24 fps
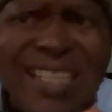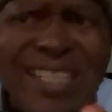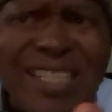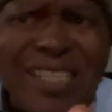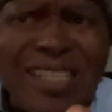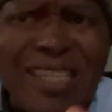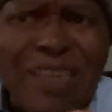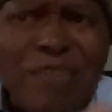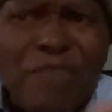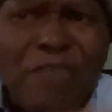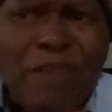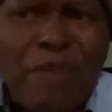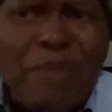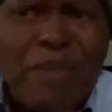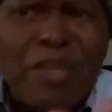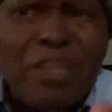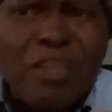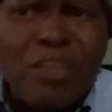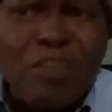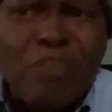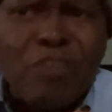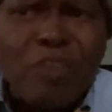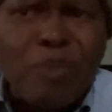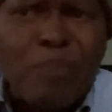
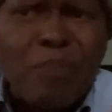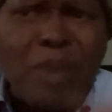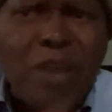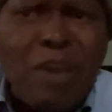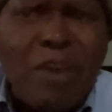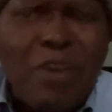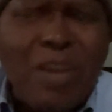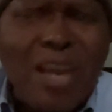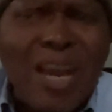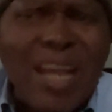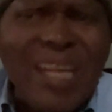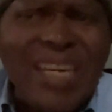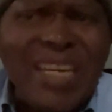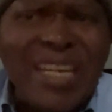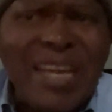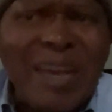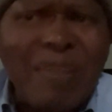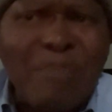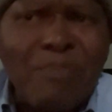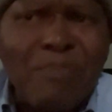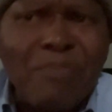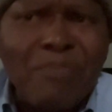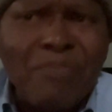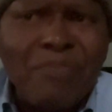inflammation of the
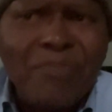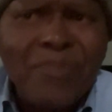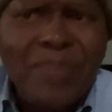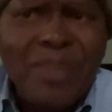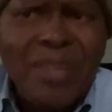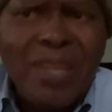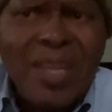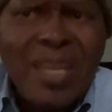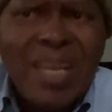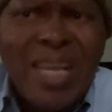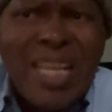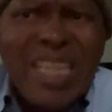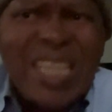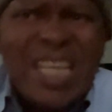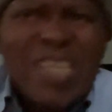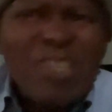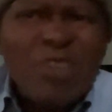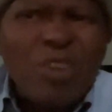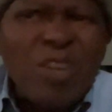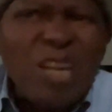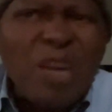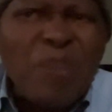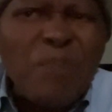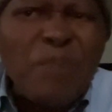myocardium. There's
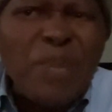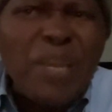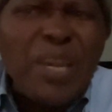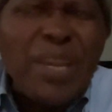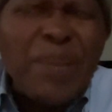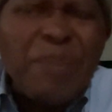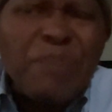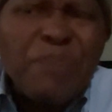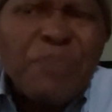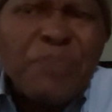going to be